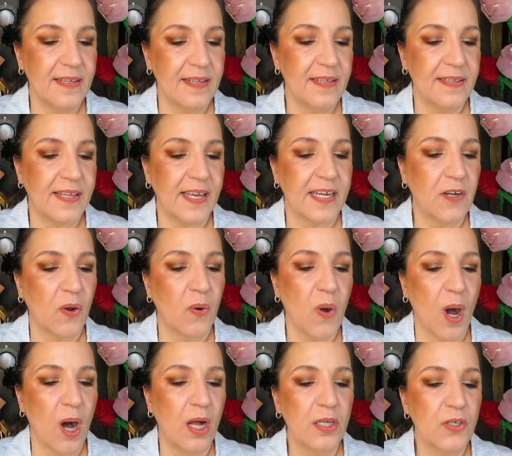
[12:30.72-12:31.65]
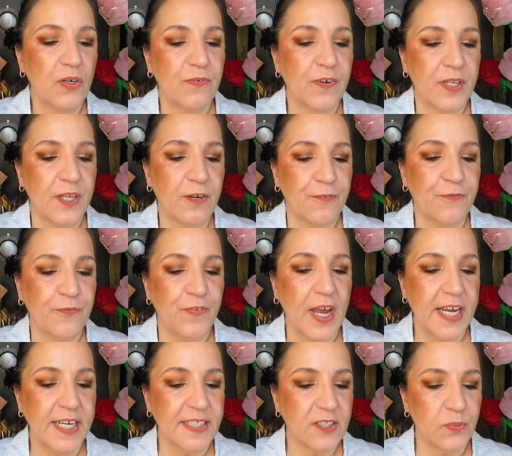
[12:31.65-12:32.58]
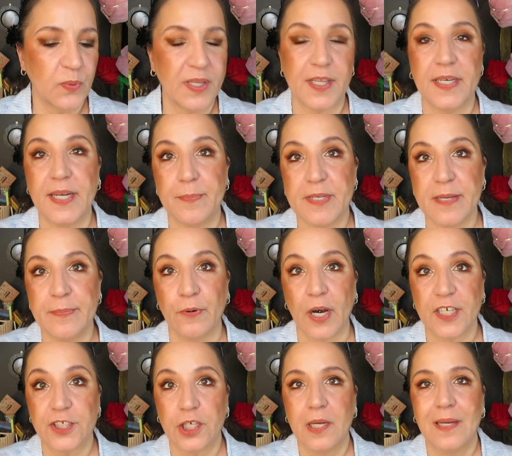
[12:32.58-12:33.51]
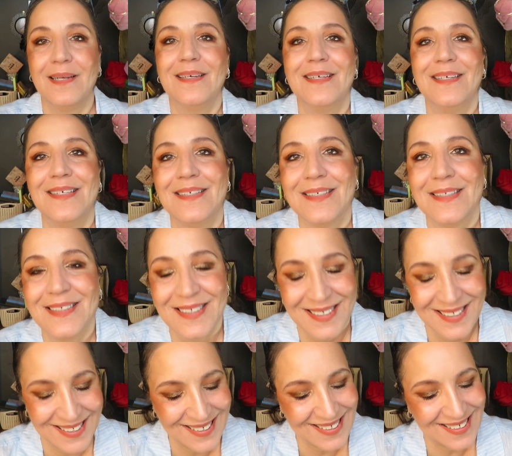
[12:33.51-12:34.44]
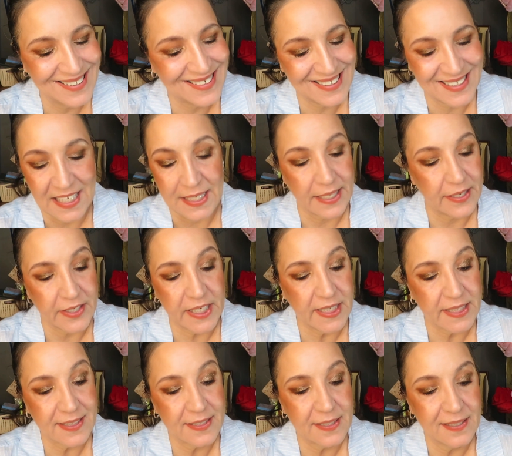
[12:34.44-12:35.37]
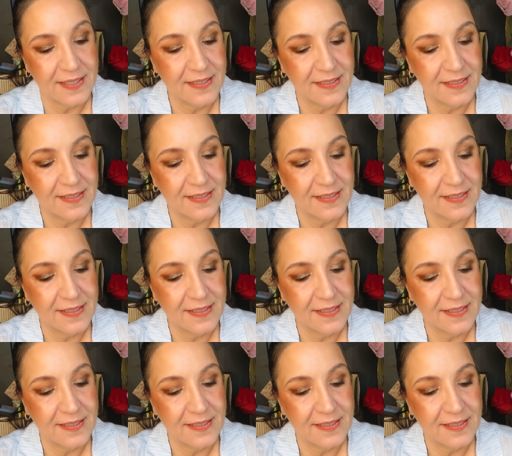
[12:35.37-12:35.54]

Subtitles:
they go all over their face with an empty brush. It's hilarious.